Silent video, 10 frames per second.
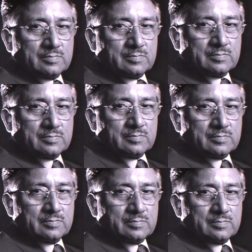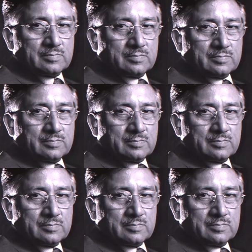
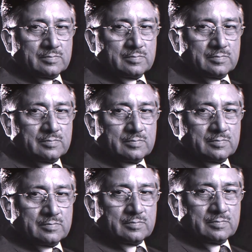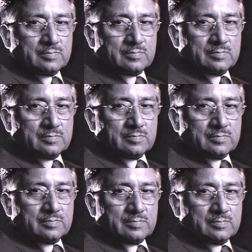
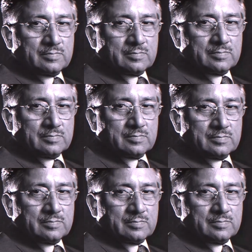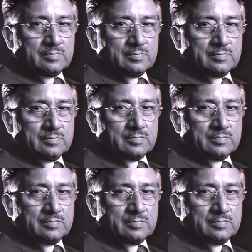The person shown says nothing.